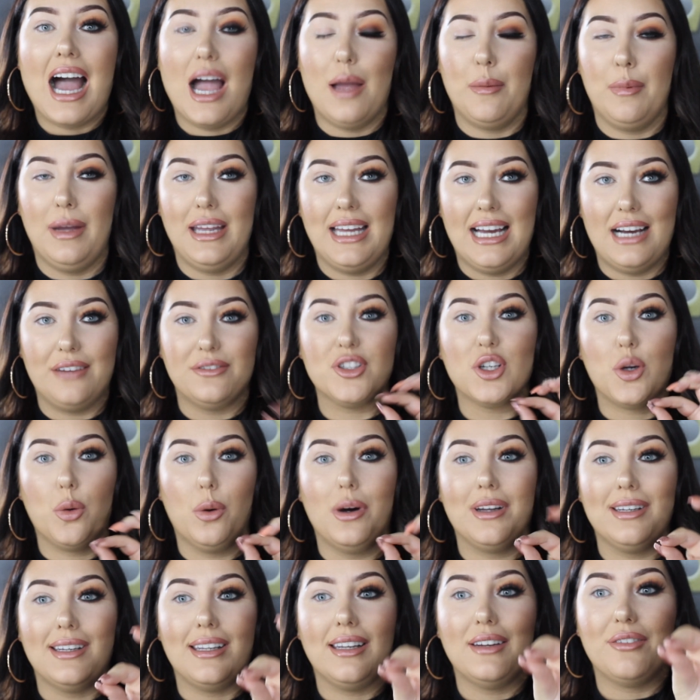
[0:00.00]
I might have to
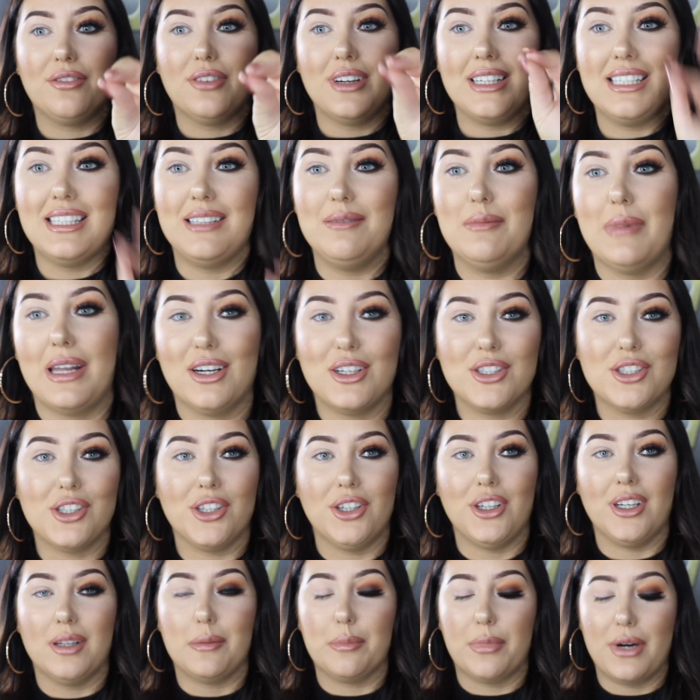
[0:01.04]
go in every minute or
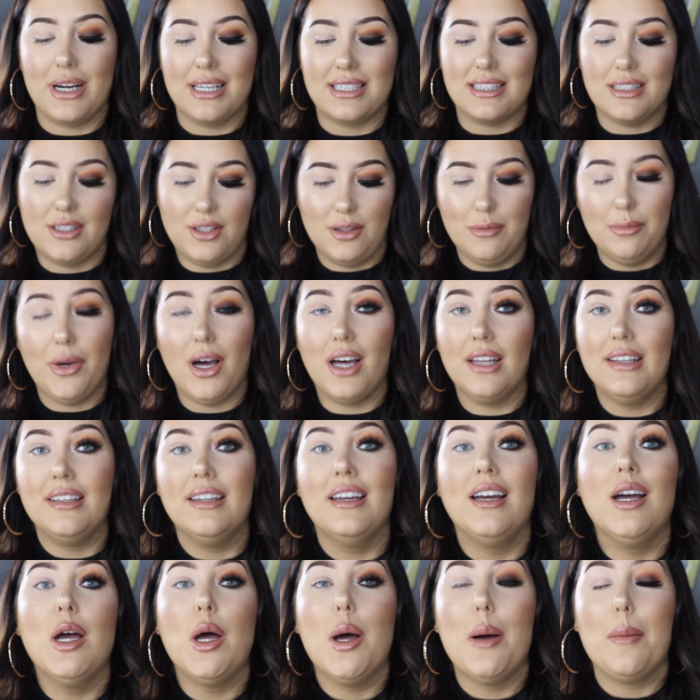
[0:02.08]
two and press the zoom
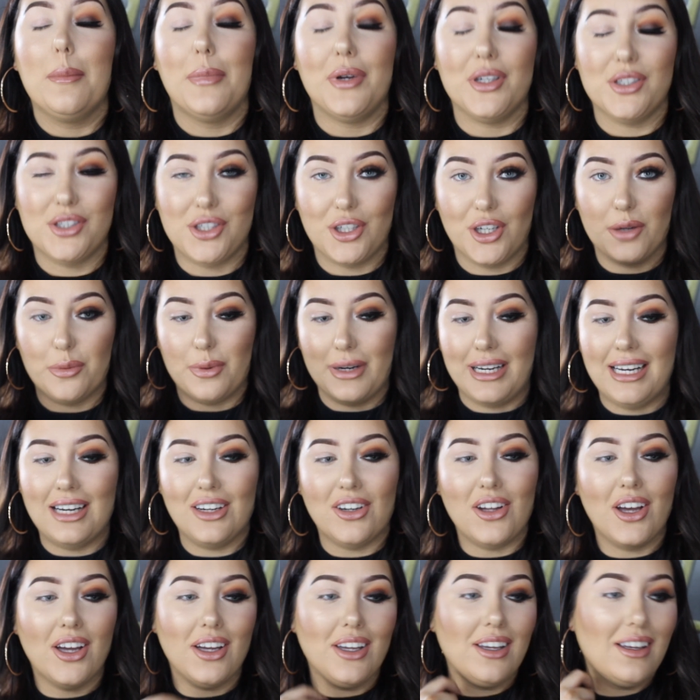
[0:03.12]
button, but sure, we're
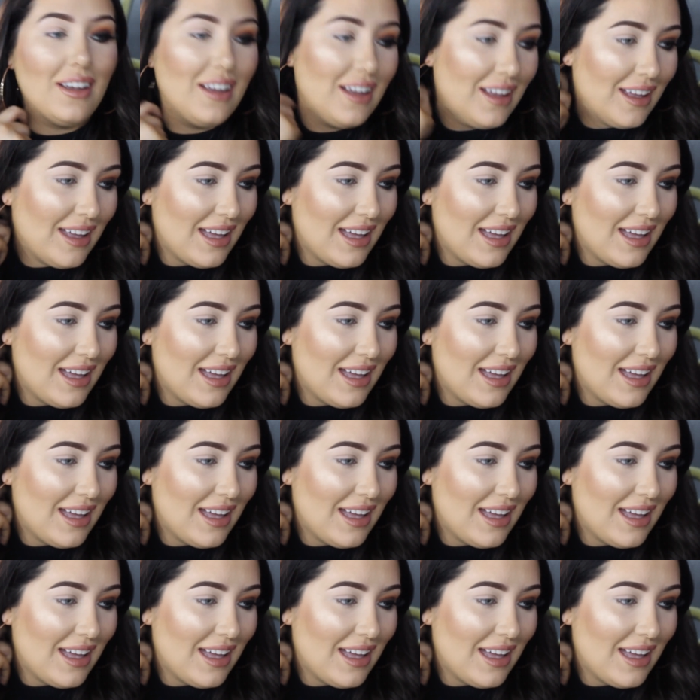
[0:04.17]
here now.